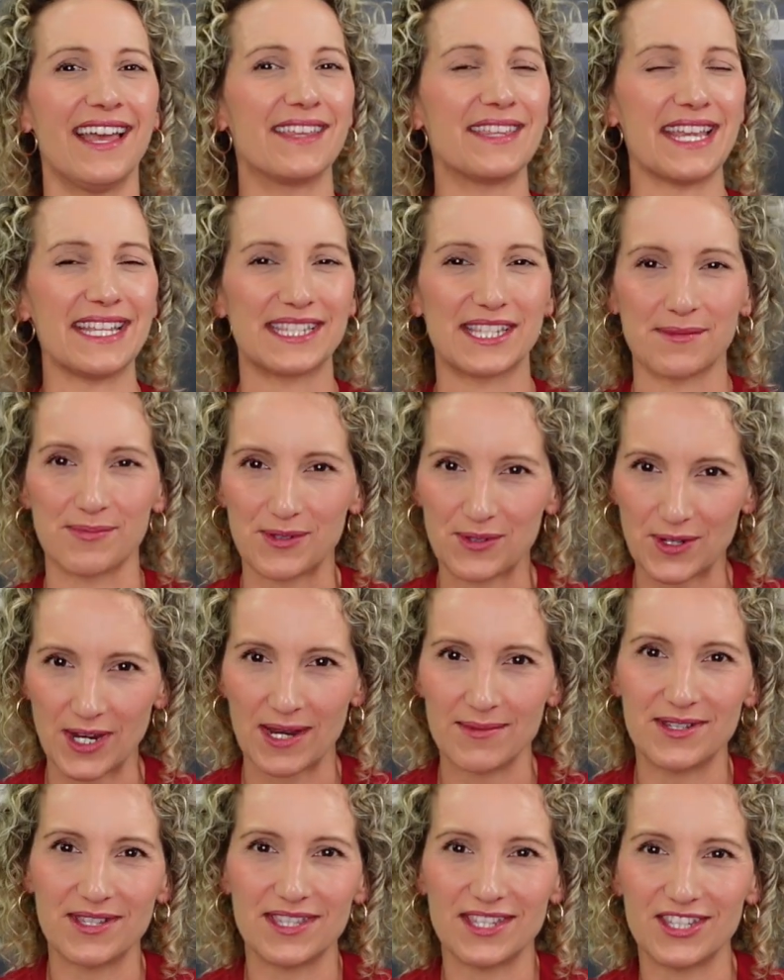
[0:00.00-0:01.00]
and
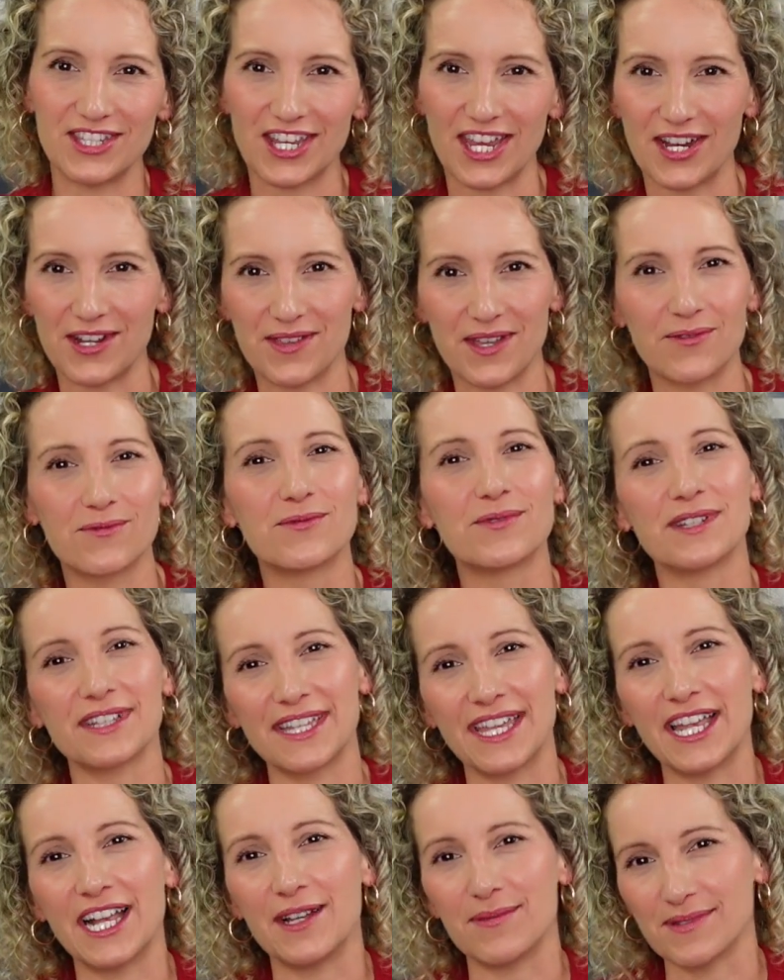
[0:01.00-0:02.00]
subscribe to the channel, that really
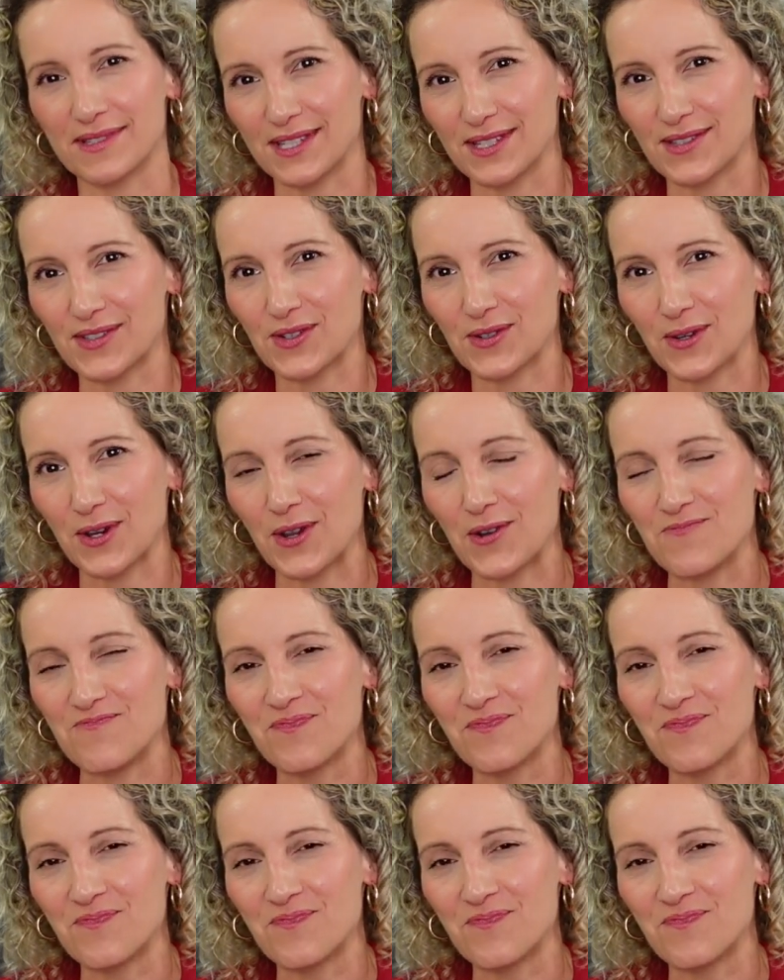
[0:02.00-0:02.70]
helps us grow.